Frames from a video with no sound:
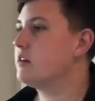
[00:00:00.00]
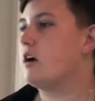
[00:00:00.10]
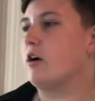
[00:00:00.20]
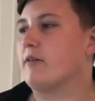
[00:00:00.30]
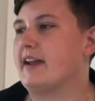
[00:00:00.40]

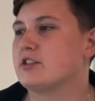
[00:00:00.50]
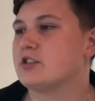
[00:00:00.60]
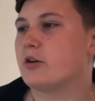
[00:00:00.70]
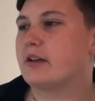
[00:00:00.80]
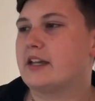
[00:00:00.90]
All right,
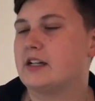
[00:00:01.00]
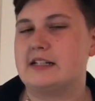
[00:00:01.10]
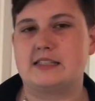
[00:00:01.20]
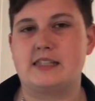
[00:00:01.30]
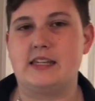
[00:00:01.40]
so here
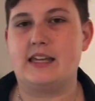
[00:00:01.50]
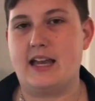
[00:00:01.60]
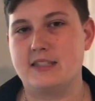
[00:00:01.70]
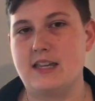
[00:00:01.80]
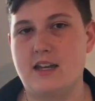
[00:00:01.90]
is the
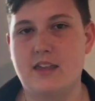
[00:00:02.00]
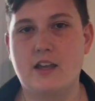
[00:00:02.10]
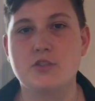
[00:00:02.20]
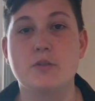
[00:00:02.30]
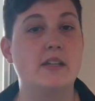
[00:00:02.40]
guest side of the
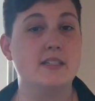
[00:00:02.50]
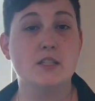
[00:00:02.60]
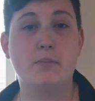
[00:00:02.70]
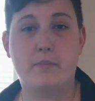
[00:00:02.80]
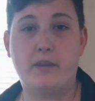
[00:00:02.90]
house. So it is a
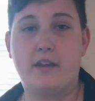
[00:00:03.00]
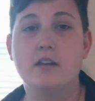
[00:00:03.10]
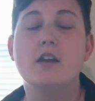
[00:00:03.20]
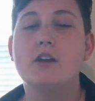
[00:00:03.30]
split plan.